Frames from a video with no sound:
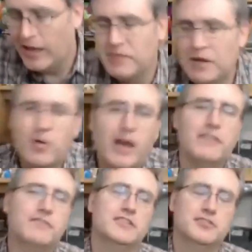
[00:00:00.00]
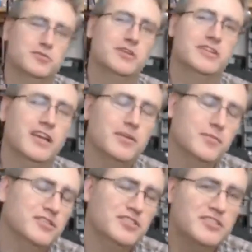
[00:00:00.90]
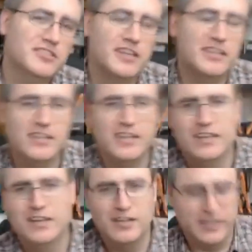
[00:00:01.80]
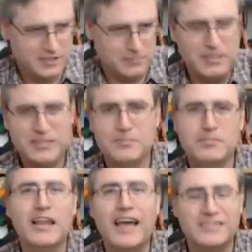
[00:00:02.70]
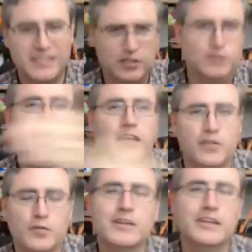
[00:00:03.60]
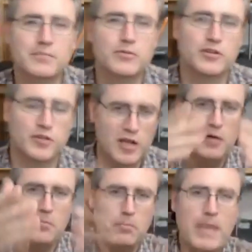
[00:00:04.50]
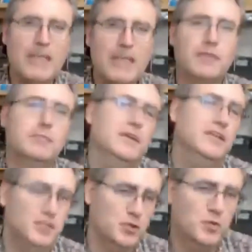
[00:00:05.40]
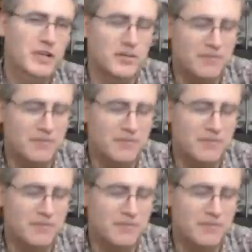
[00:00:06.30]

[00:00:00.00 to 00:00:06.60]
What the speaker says: And my wife, this was one time when she said, "It's a piece of plastic. You've got a 3D printer. Make me a new wheel."